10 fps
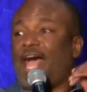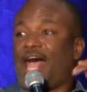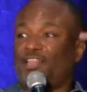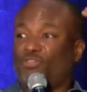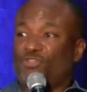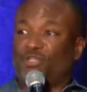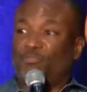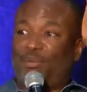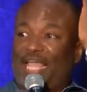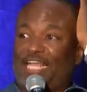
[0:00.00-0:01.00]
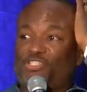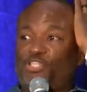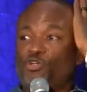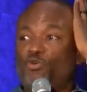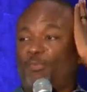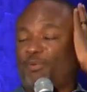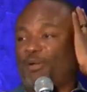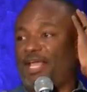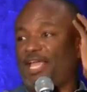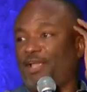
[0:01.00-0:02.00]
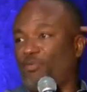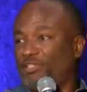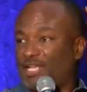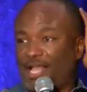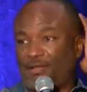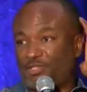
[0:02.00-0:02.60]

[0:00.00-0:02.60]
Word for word: I threw some band two up in my head one time.